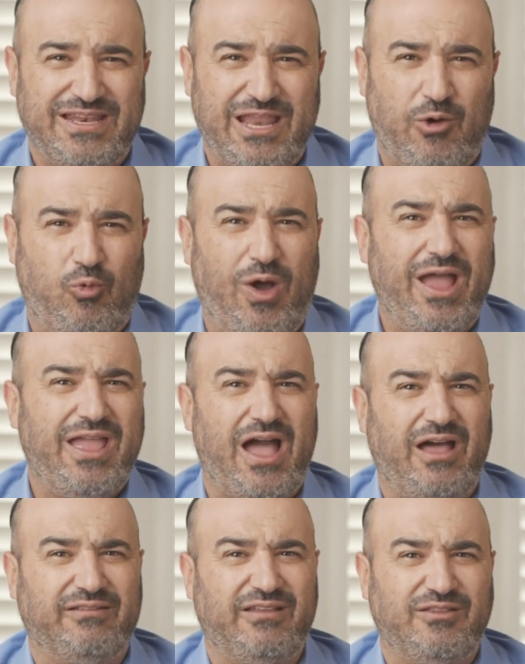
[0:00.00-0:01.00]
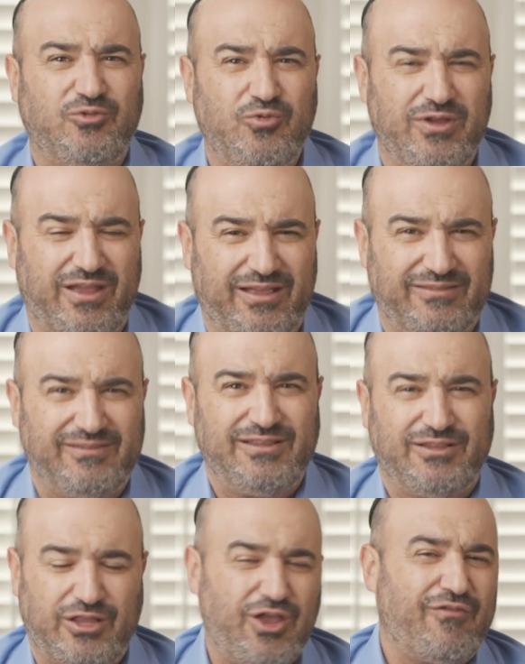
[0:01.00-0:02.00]
Now, why are they doing it?
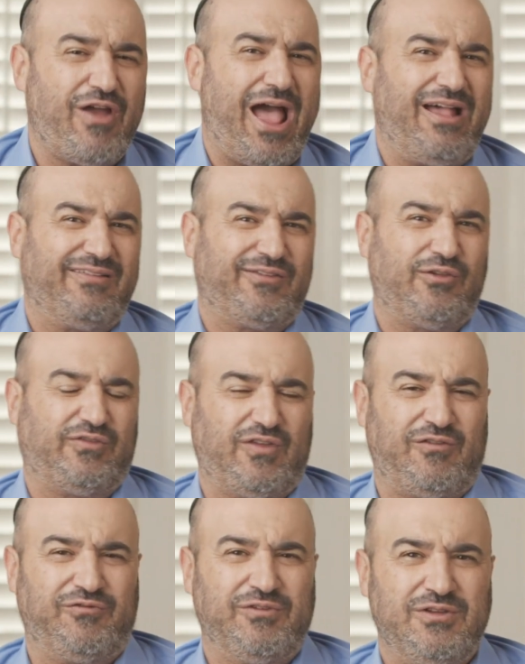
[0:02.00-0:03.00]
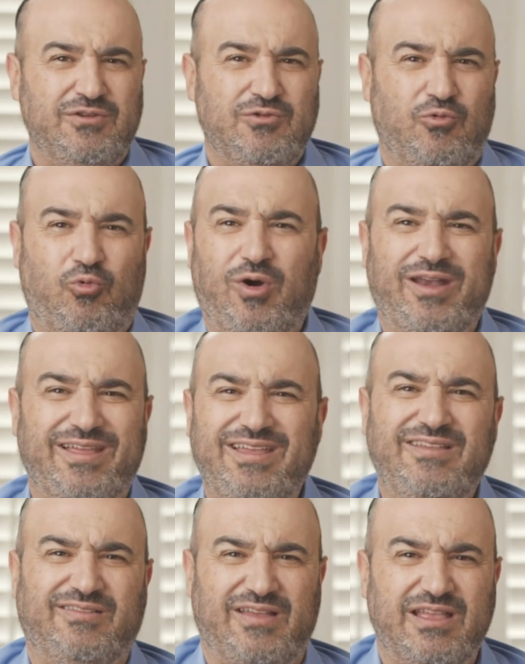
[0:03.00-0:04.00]
Did you ever ask yourself, what
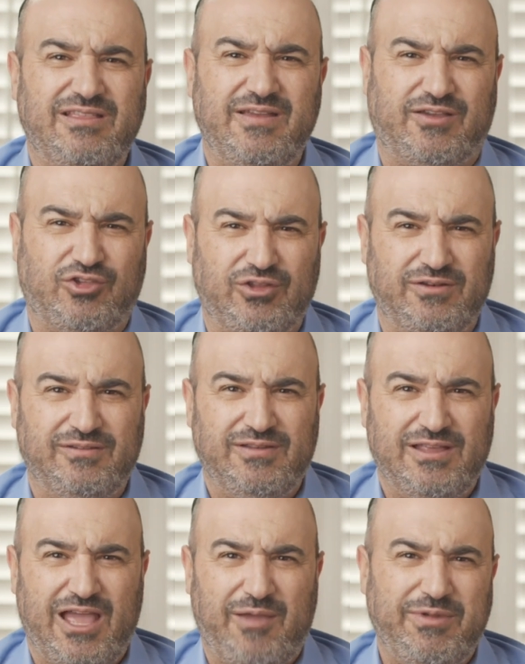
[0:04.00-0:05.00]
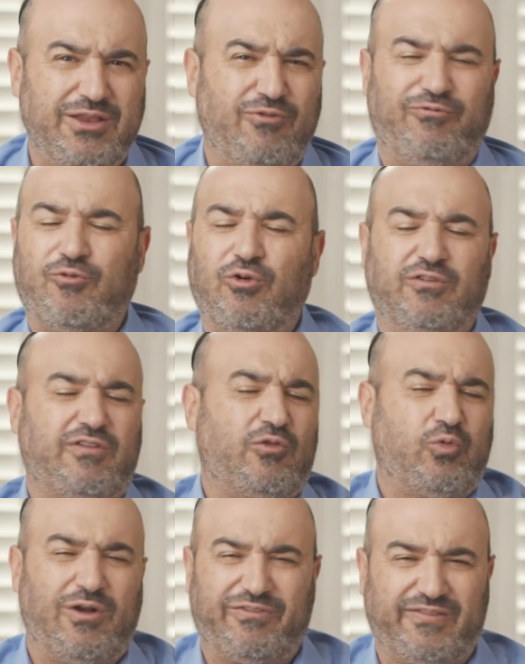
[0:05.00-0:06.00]
is addiction? I mean, of course, the
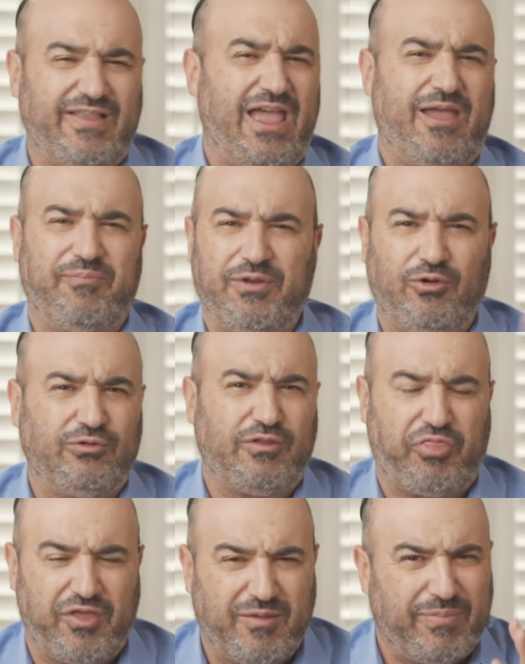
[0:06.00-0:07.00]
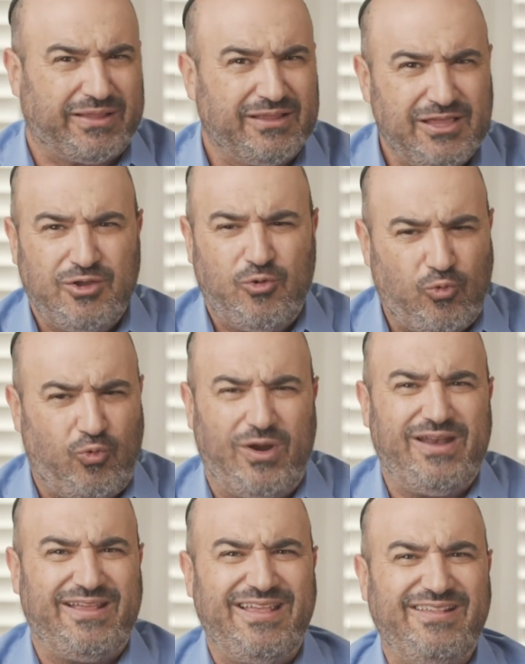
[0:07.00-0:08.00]
12 step and all the thing, but
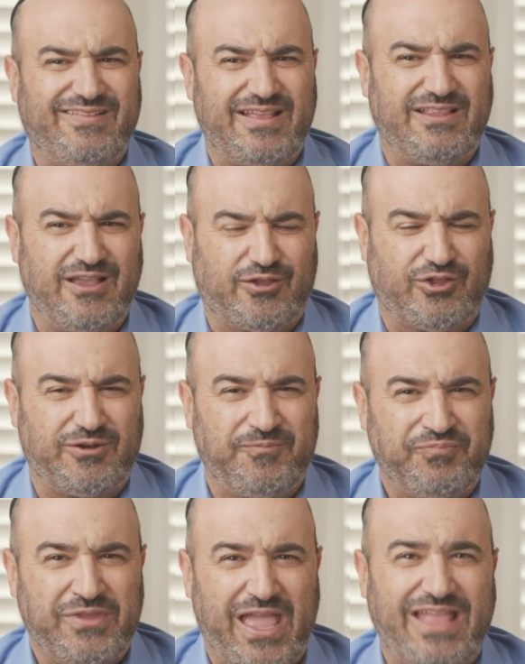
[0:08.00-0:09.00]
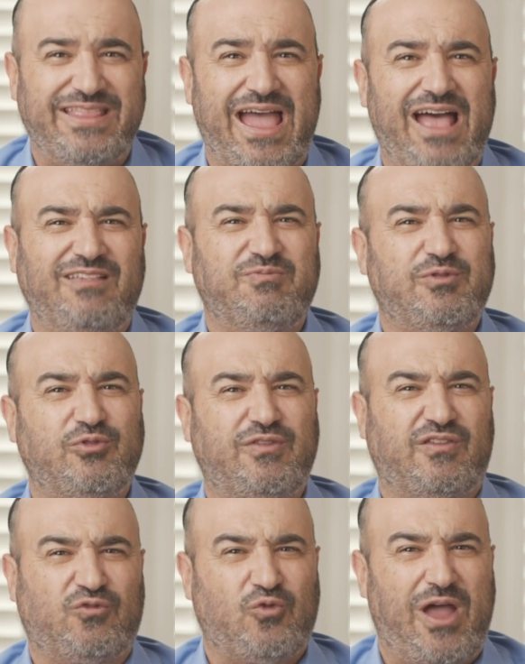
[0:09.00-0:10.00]
what is addiction? And they asked me to
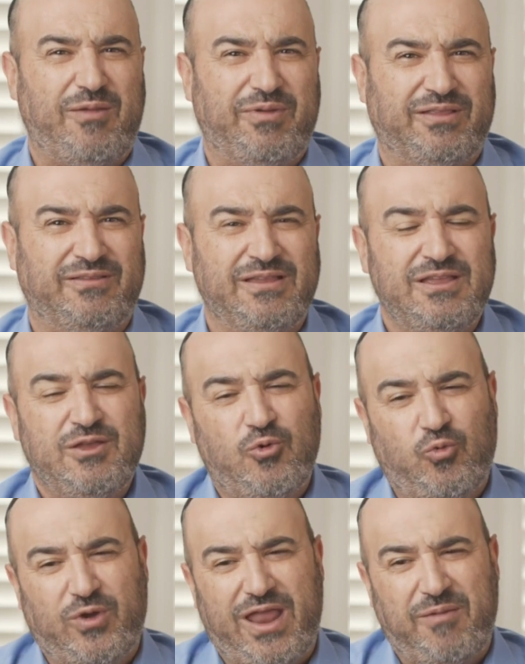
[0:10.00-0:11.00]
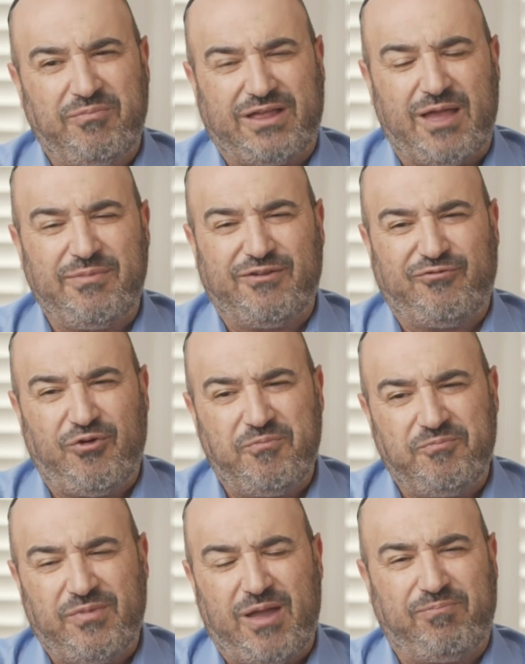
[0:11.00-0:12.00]
describe it when I'm coming
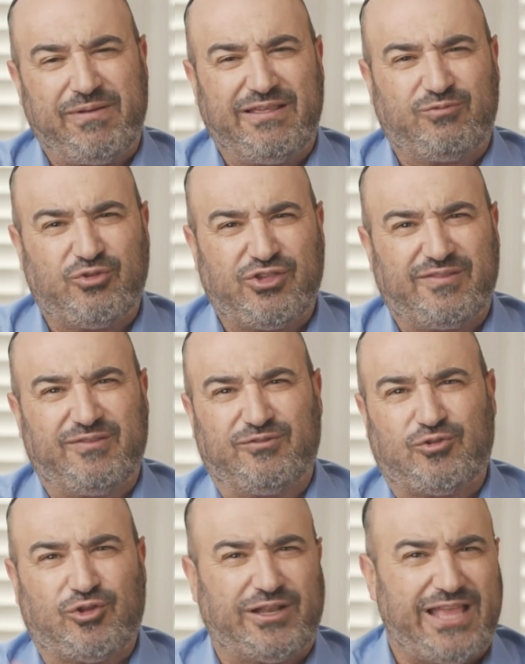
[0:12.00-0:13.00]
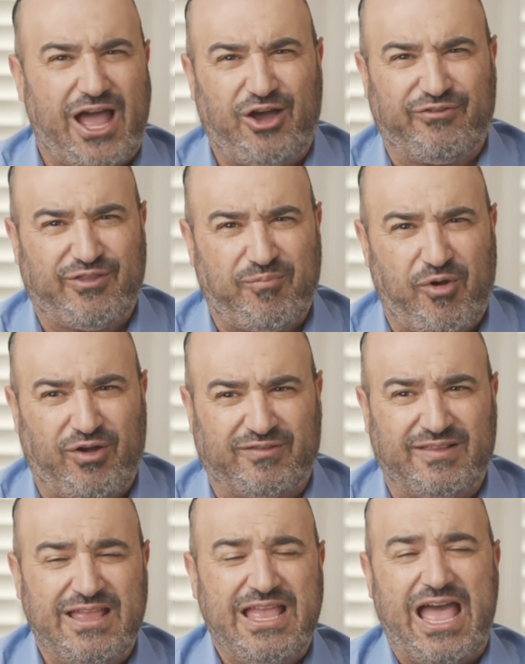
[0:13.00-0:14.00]
from a place which is totally out of the
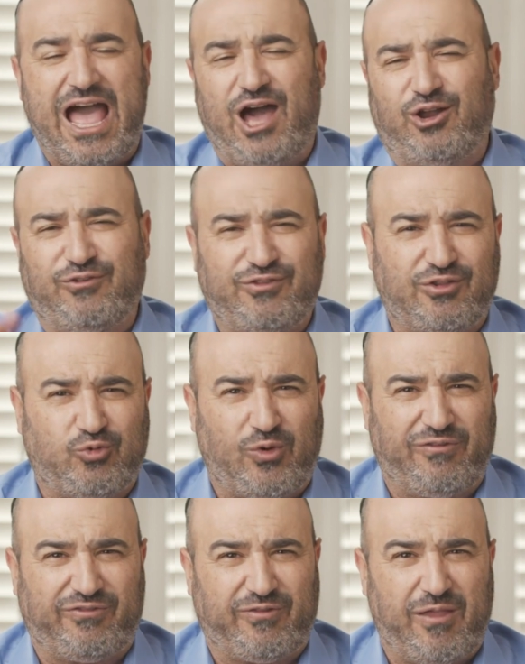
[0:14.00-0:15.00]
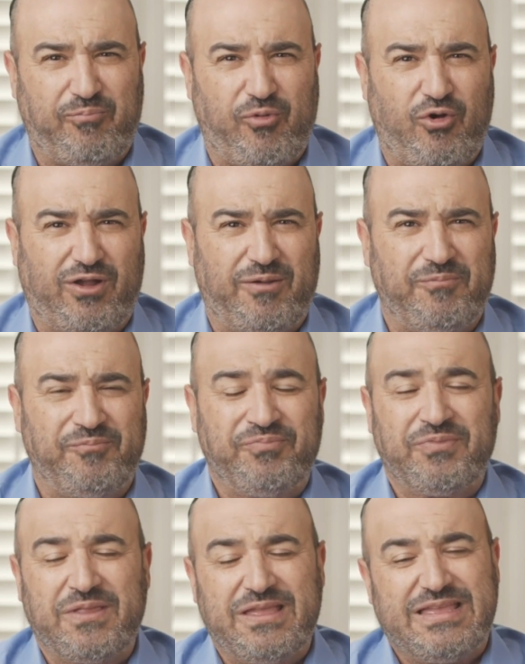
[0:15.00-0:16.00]
box, out of the 12 step program,
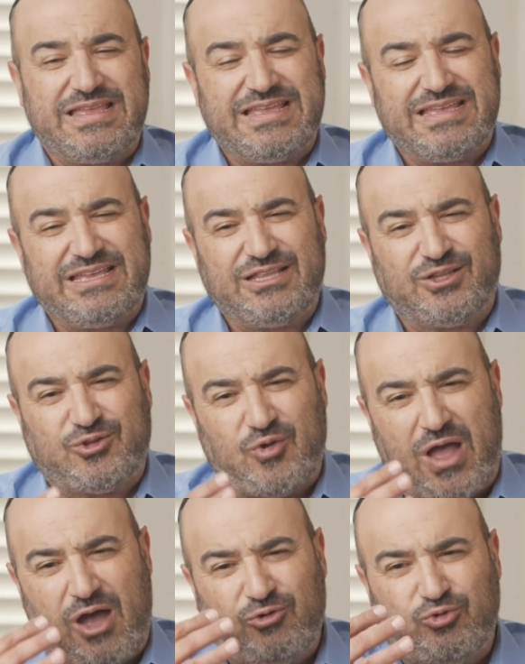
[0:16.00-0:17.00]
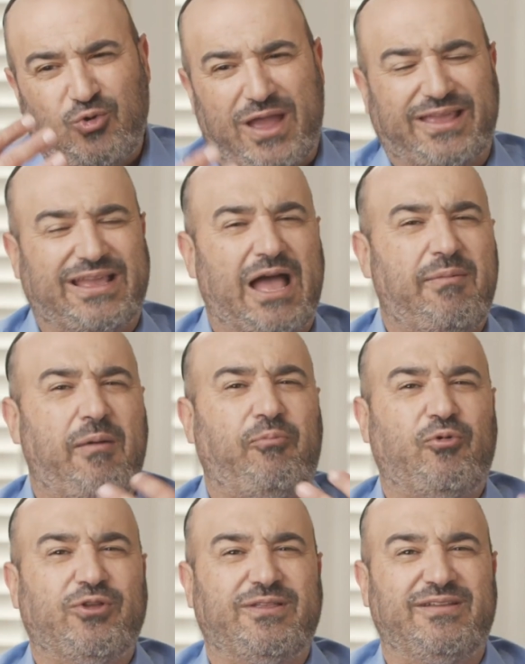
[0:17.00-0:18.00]
how do I come
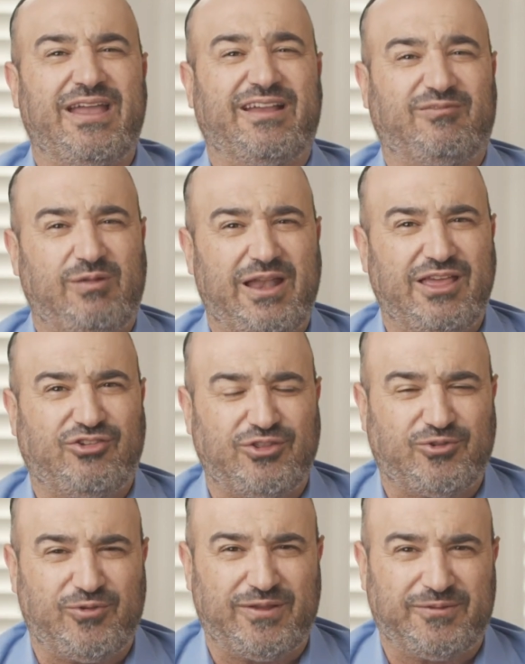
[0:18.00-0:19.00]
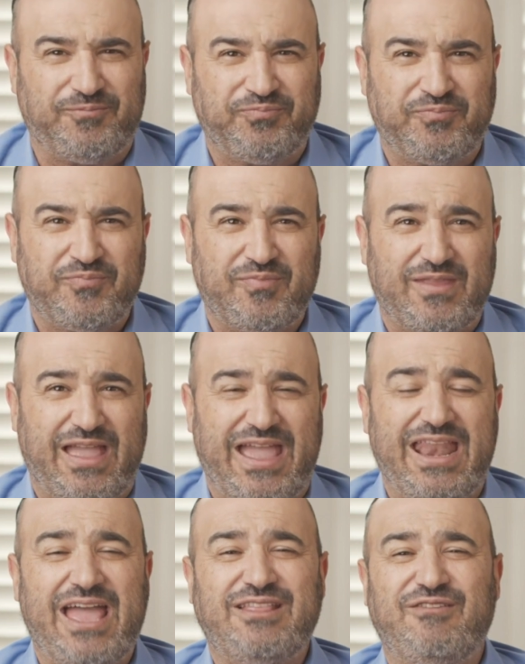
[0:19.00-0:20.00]
up with explanation to it?
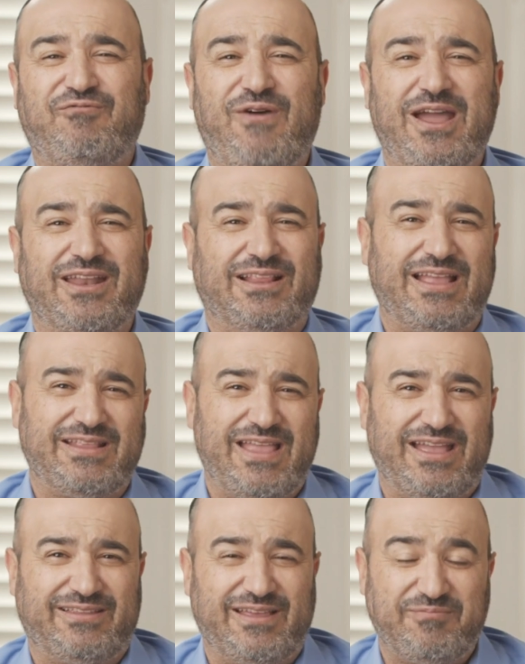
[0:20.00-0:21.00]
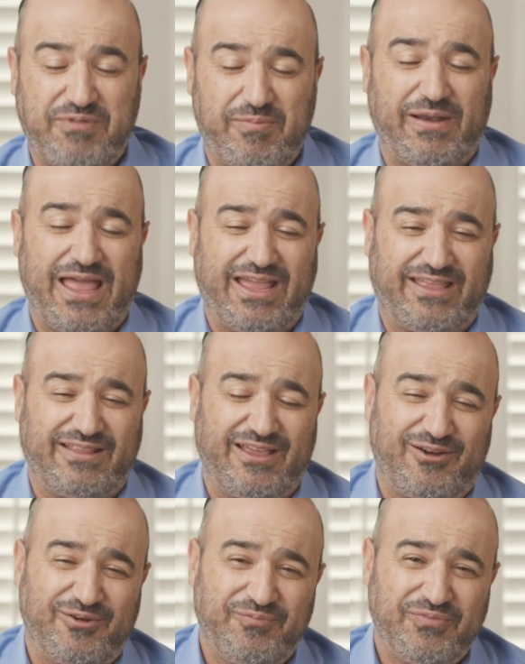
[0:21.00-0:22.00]
And I define it like that, and people like it
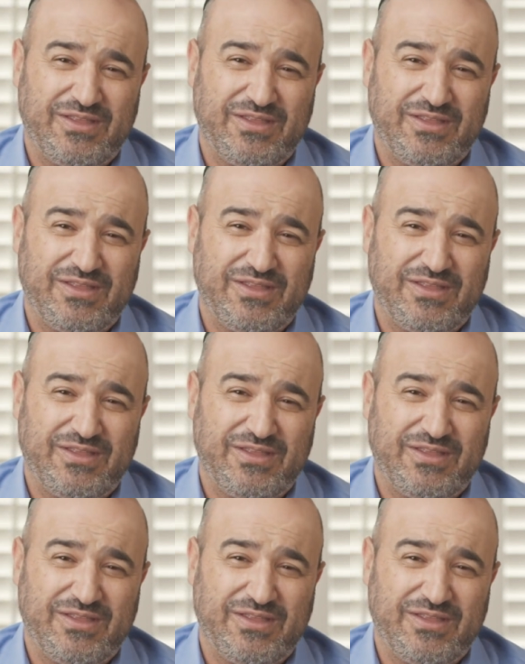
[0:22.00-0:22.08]
there.